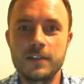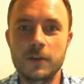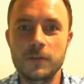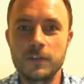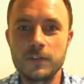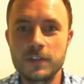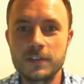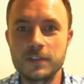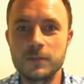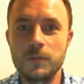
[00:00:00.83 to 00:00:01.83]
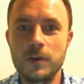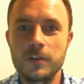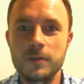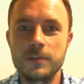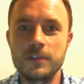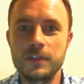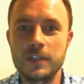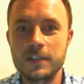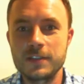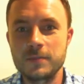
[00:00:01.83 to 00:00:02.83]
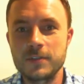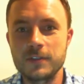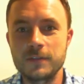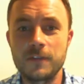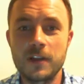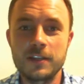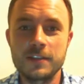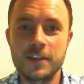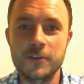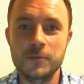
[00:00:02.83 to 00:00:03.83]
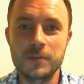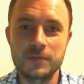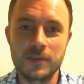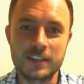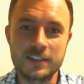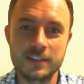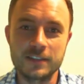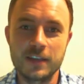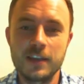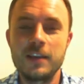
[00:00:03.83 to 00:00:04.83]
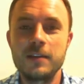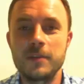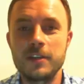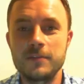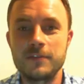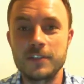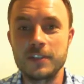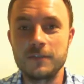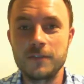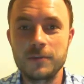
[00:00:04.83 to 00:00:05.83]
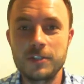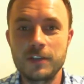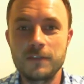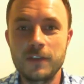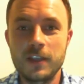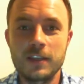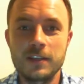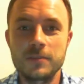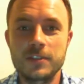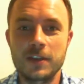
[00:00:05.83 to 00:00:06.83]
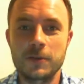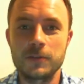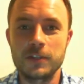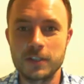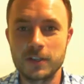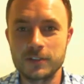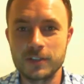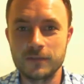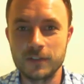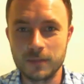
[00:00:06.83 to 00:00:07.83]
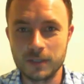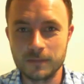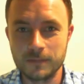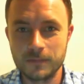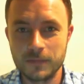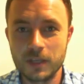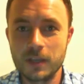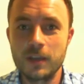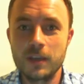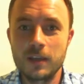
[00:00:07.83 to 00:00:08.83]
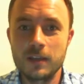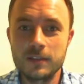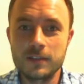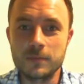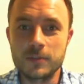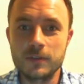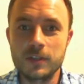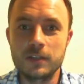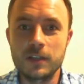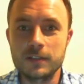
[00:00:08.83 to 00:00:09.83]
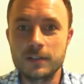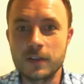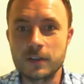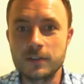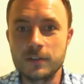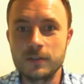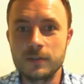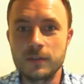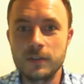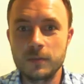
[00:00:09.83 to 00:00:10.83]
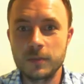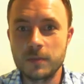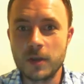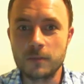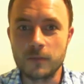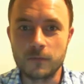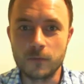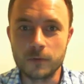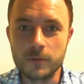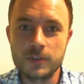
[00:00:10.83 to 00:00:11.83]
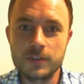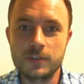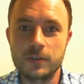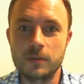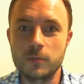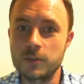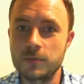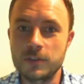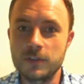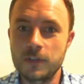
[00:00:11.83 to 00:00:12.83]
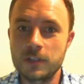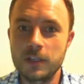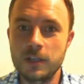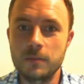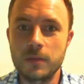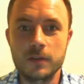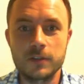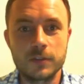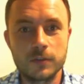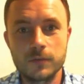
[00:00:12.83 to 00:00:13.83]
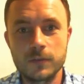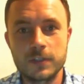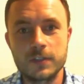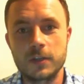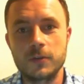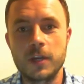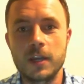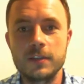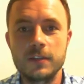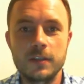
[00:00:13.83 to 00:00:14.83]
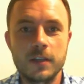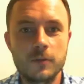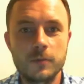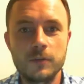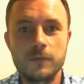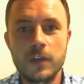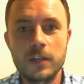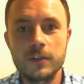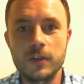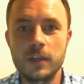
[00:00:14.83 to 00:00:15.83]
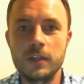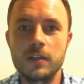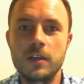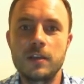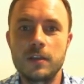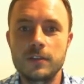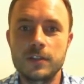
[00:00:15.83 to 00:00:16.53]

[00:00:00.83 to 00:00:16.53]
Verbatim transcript: Hi there, Sitecore enthusiasts, and welcome to the next episode of Friday Sitecore Best Practices. My name is Vasiliy Fomichev, and I'm a Sitecore Technology M V P. In this episode, I'd like to talk to you a little bit about performance, uh, more specifically about a tool that Sitecore has that can help you evaluate